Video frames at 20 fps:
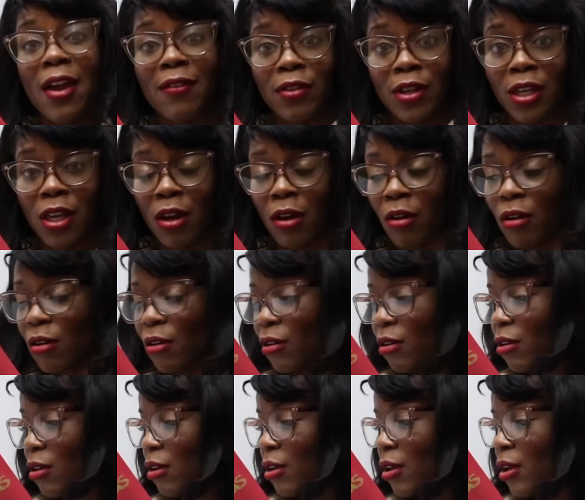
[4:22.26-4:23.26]
every year.
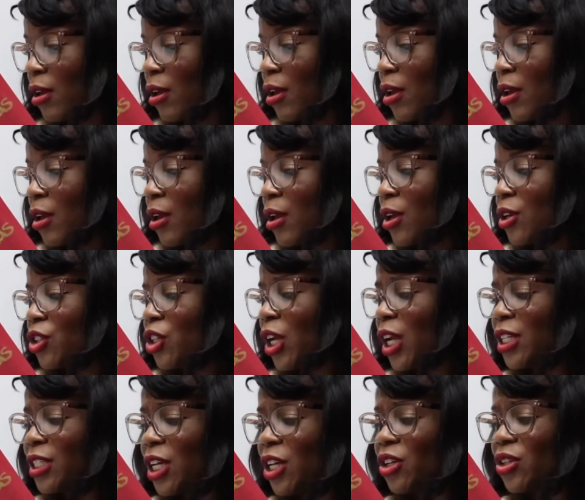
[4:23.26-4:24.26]
She
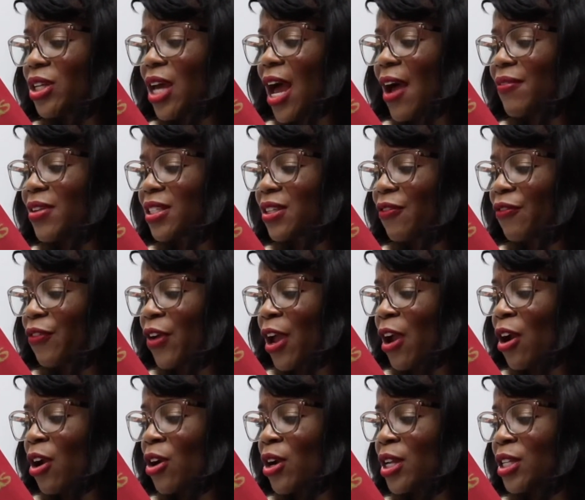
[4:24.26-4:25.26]
continued to have this
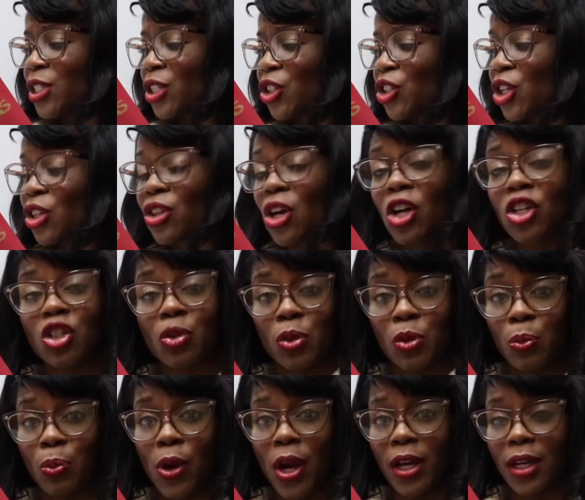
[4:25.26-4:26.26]
affair until she thought she was
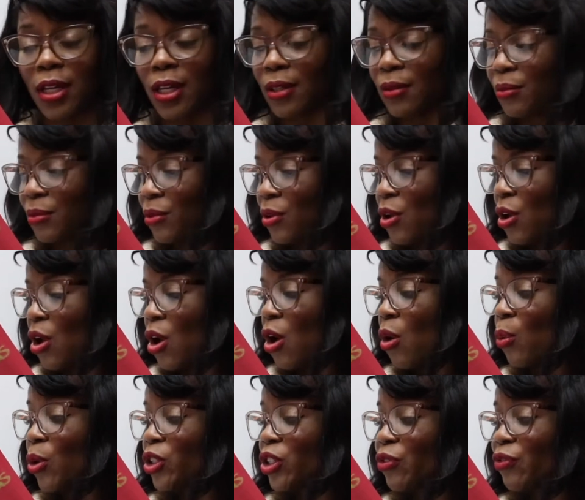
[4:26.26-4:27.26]
pregnant.
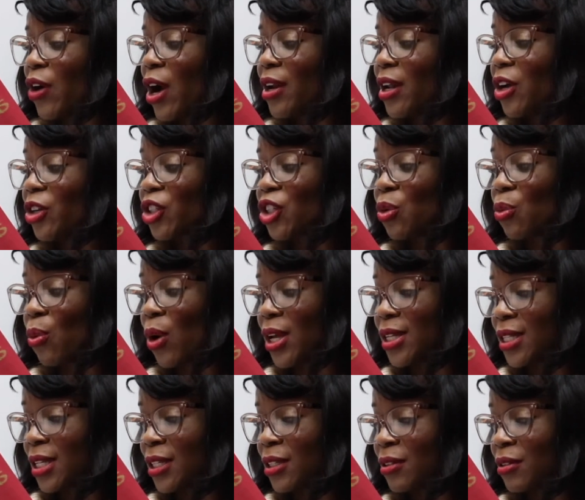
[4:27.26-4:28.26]
When she found out she
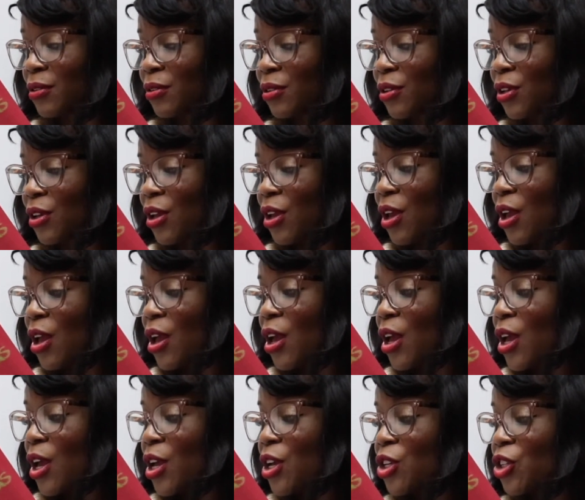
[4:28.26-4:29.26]
wasn't,
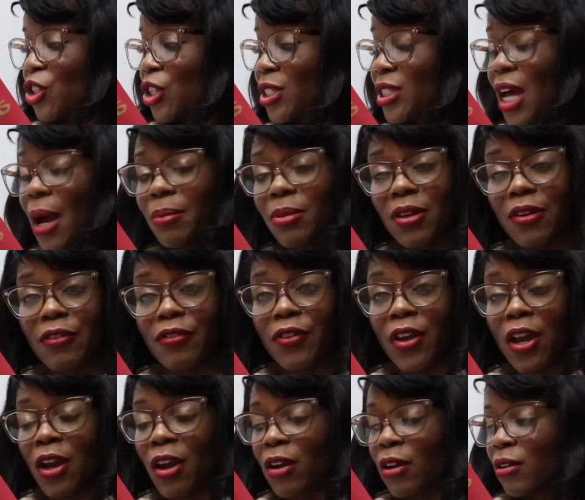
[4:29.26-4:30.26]
she stopped the
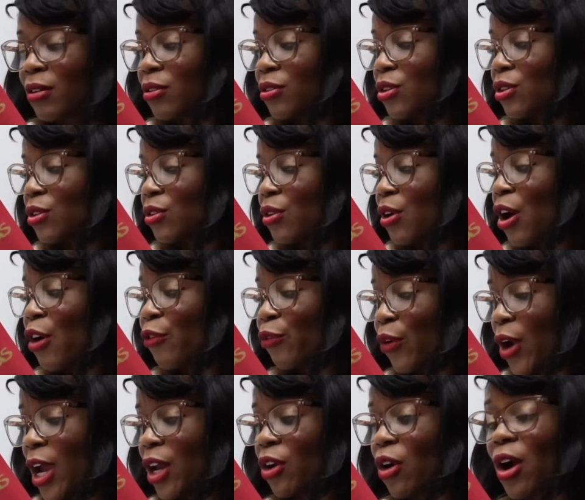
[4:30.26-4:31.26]
affair,
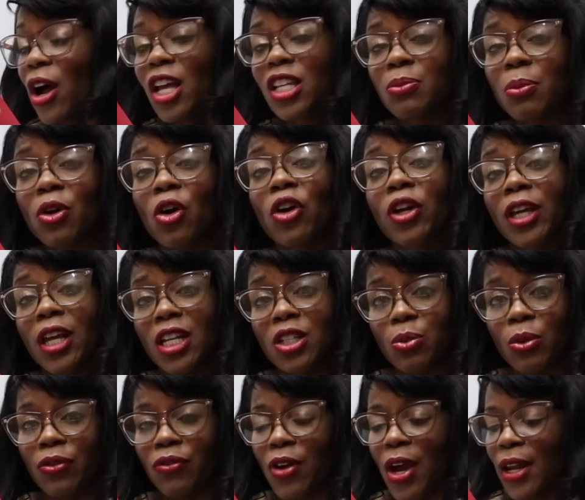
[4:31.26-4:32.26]
afraid her husband or kids
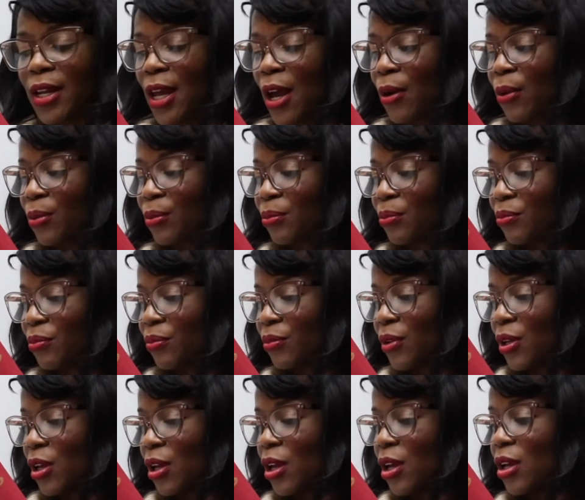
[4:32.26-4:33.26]
would find out.
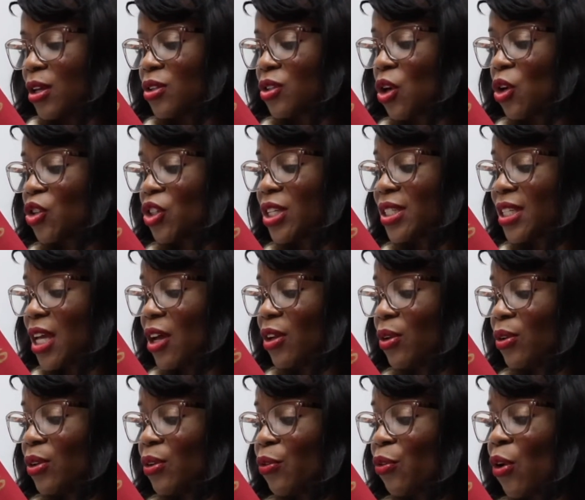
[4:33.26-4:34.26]
So she
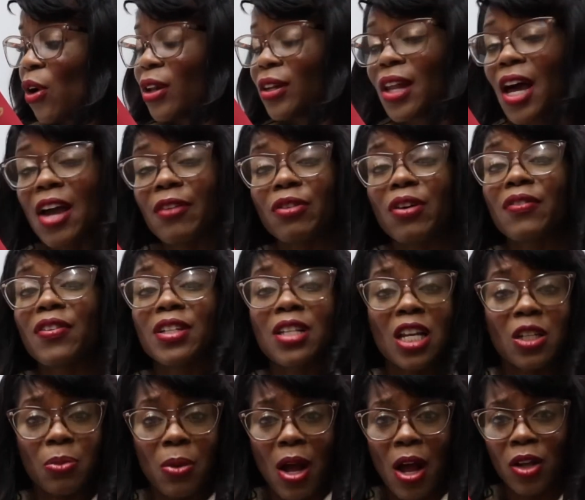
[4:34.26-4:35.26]
settled for a life of a
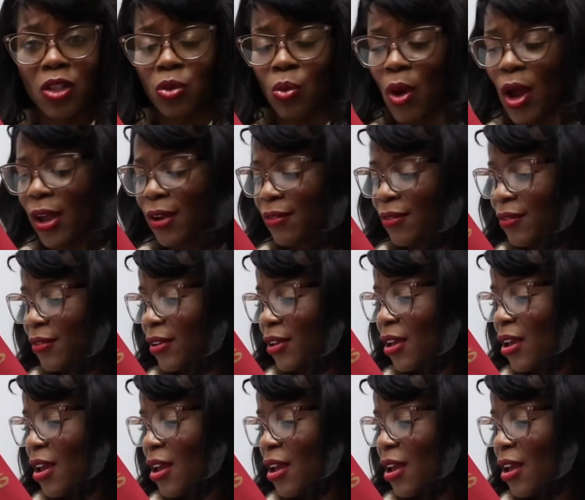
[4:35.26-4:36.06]
desperate housewife,